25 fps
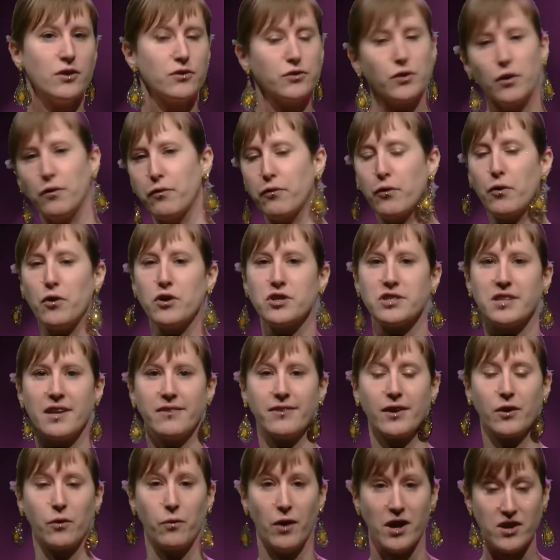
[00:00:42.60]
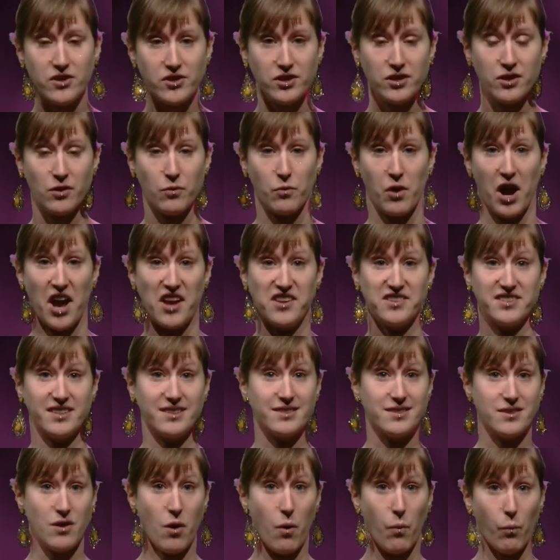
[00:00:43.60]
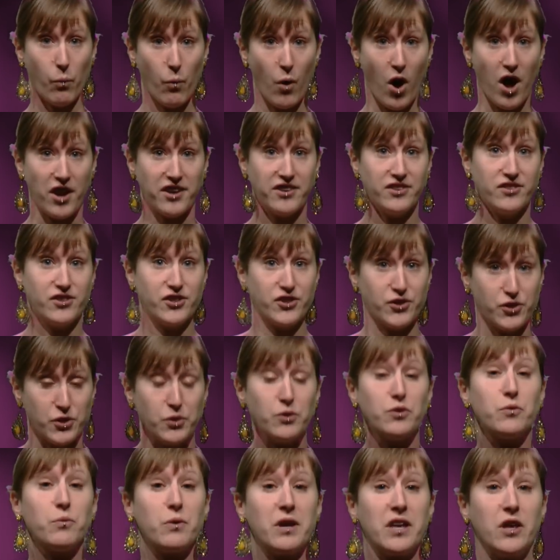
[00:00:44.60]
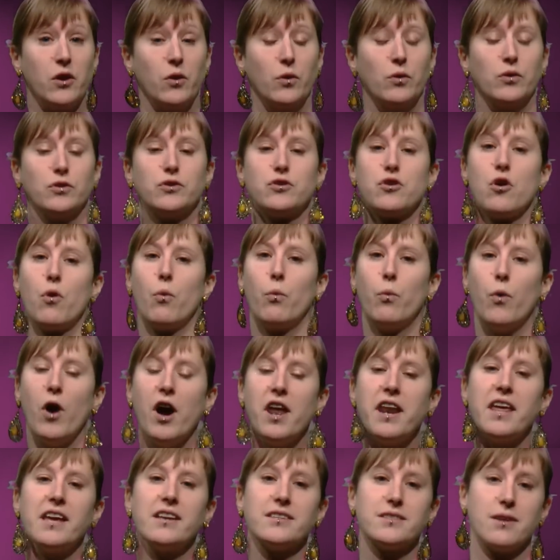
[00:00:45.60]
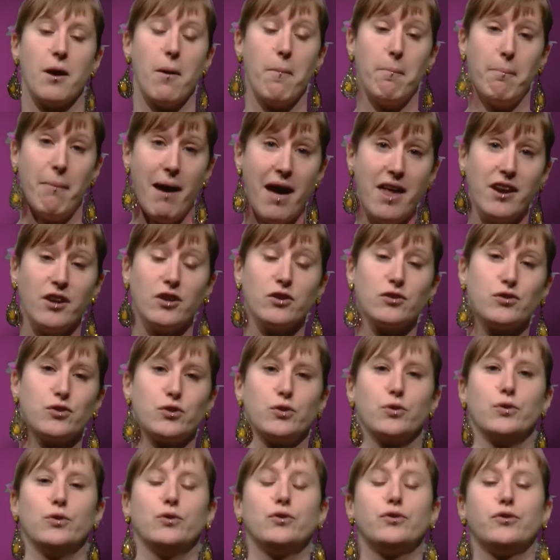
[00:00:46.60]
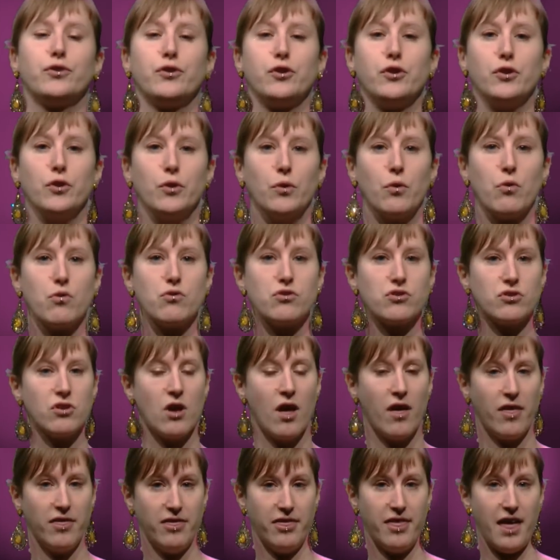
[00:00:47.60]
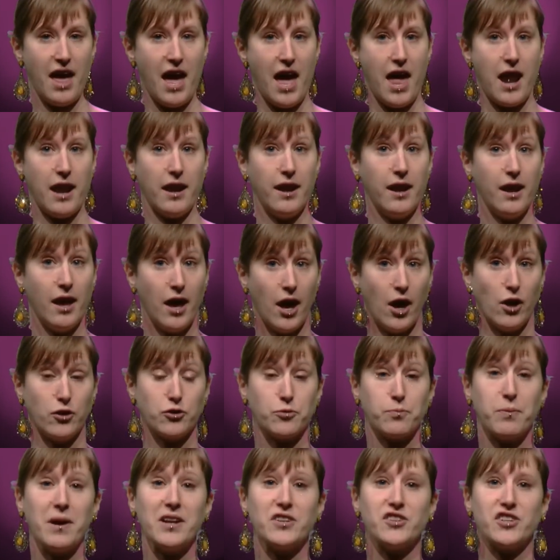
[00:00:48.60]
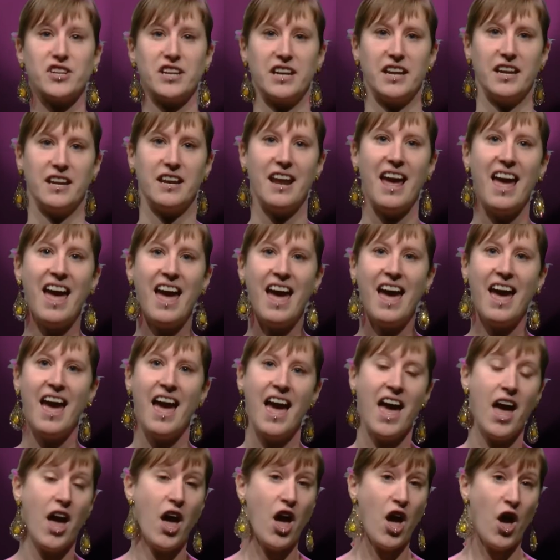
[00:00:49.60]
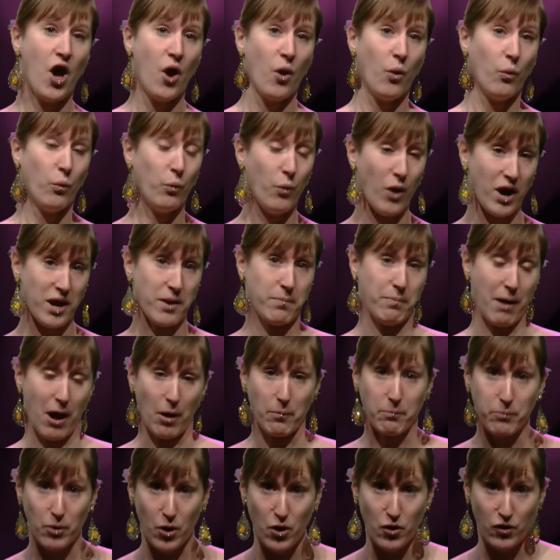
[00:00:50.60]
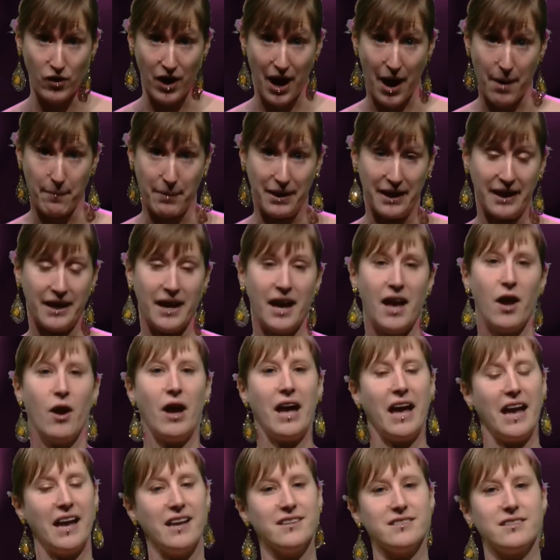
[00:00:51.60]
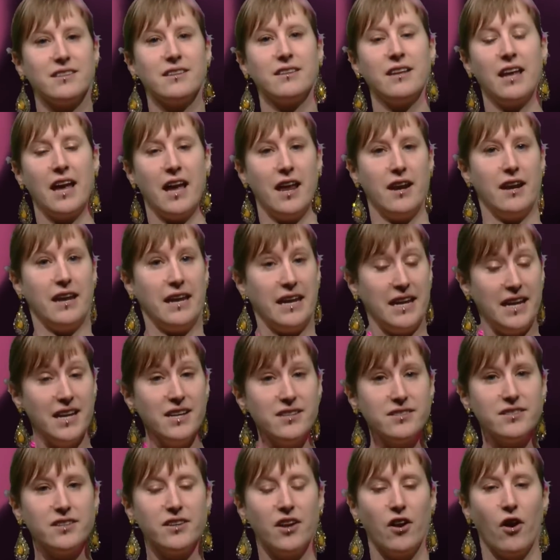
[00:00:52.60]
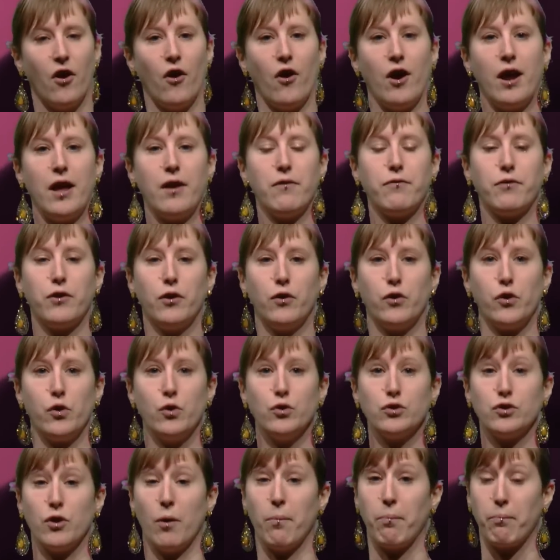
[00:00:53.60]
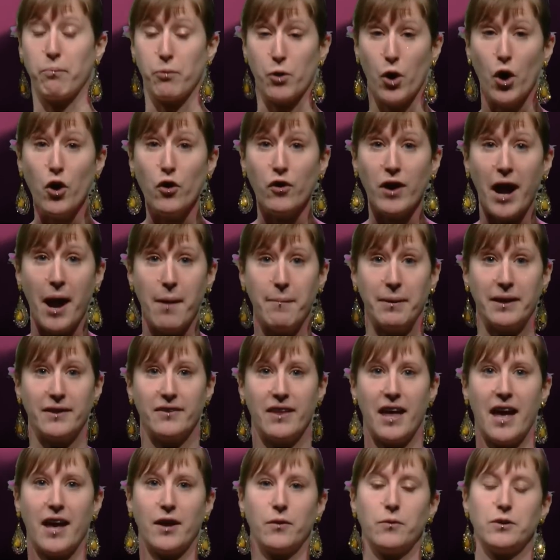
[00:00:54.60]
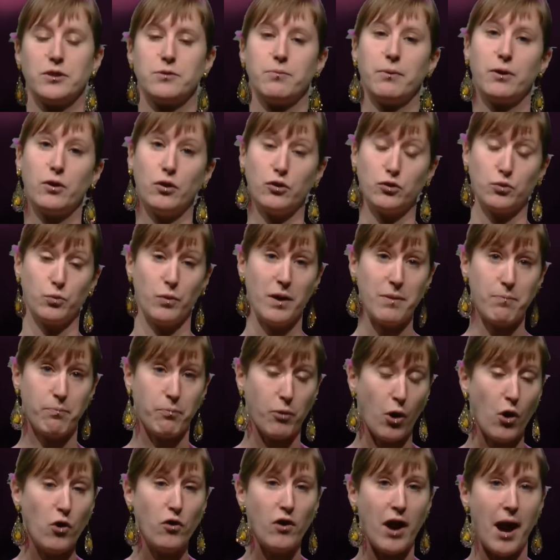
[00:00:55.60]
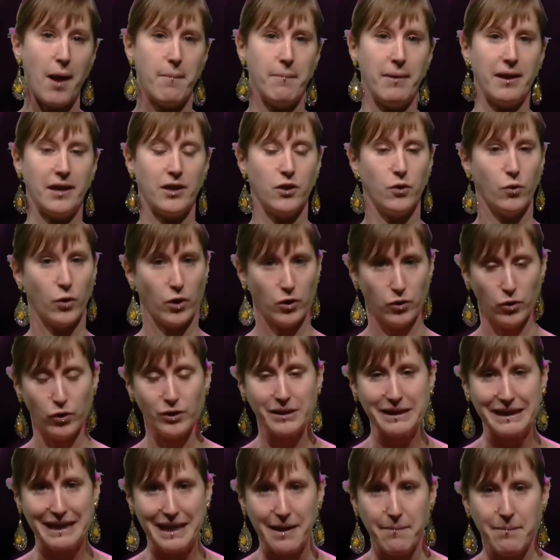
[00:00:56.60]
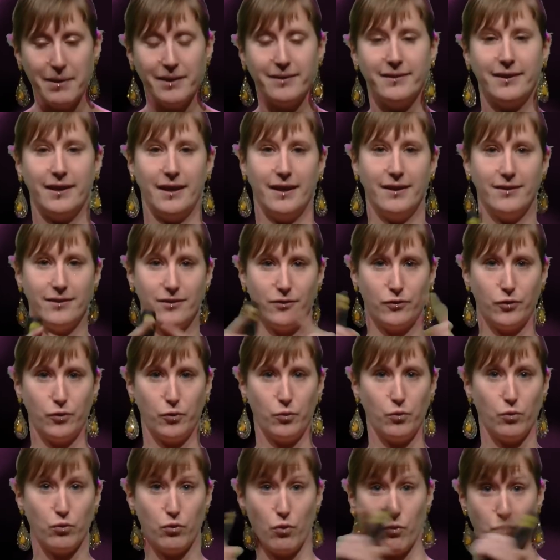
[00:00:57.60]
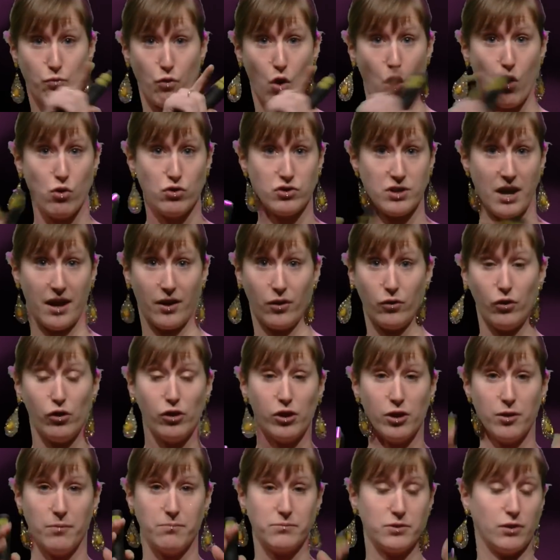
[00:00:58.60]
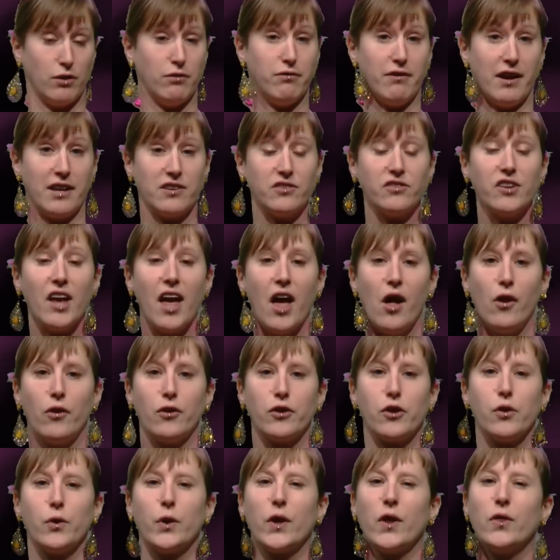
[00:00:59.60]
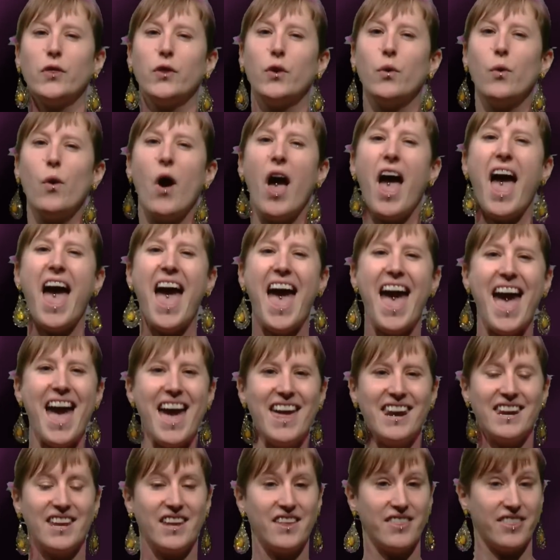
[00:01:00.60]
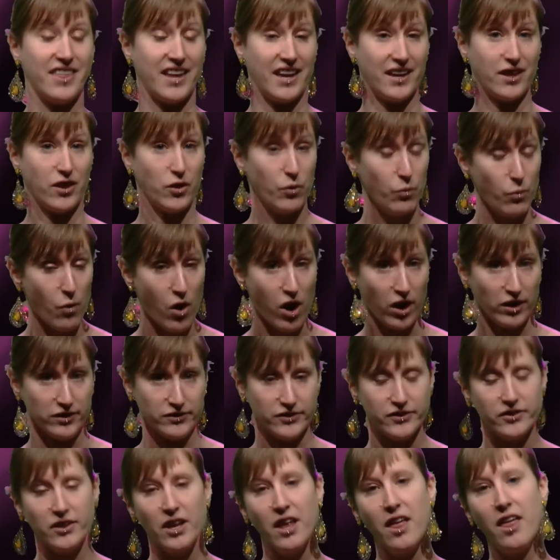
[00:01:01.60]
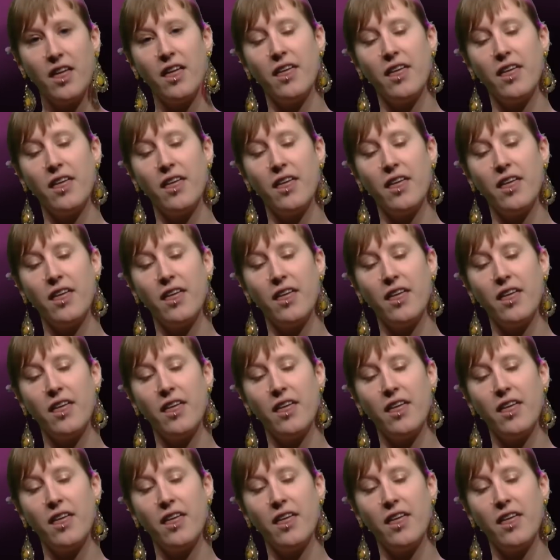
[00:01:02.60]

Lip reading: So of course then the question arises, what should we use? What is a better tool to use than a spreadsheet? What about programming? Isn't it easier if you use a programming language? Because with programming you are not limited to the rows and columns of Excel, you can do anything you want.